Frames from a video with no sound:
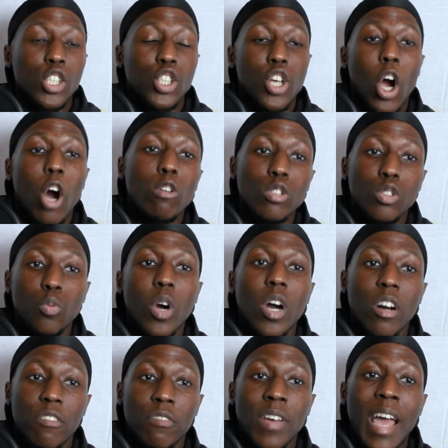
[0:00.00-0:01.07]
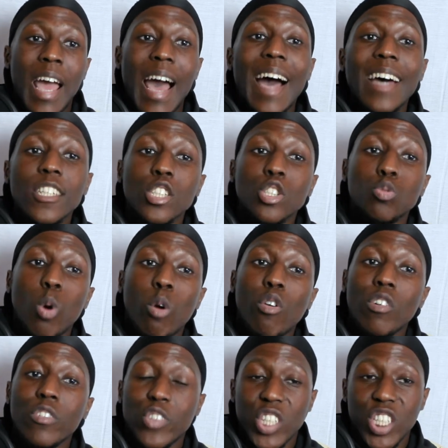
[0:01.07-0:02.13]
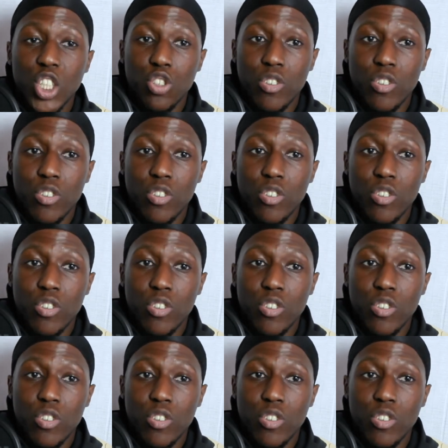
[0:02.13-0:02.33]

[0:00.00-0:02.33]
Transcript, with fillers: Charles Worth had a Swarovski